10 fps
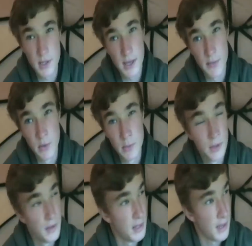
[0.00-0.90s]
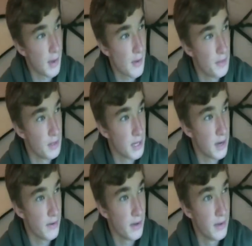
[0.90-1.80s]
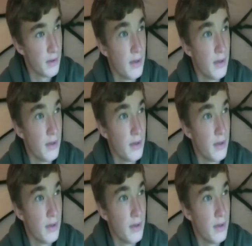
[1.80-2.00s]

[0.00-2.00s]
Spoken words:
going to get warmer. I think they'll come up this area.